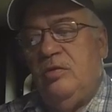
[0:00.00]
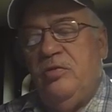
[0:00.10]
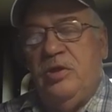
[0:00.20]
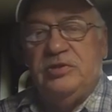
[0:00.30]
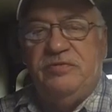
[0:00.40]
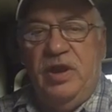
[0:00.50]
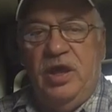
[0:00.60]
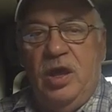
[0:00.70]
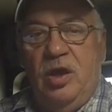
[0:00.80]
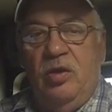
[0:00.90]
this
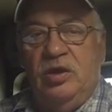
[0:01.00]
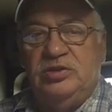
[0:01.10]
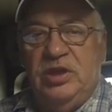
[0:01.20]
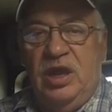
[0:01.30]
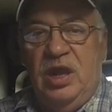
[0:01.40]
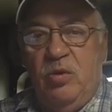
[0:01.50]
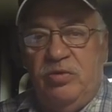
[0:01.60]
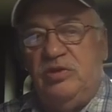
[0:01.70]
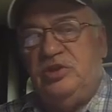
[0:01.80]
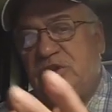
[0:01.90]
video is dealing
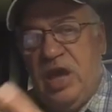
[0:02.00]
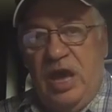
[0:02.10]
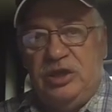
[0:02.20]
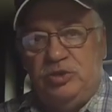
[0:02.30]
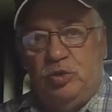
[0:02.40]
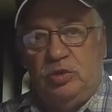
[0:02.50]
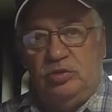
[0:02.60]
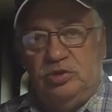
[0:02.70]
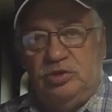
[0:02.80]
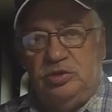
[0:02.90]
with the
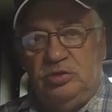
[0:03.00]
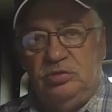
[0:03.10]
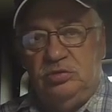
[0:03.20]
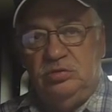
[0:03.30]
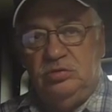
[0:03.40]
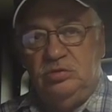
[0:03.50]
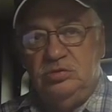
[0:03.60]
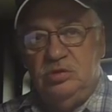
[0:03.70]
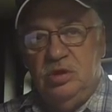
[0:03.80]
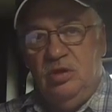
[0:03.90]
schedules
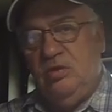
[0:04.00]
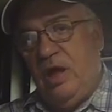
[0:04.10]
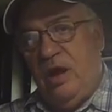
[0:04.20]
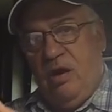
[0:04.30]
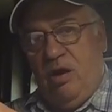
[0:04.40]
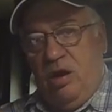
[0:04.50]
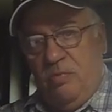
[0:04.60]
that are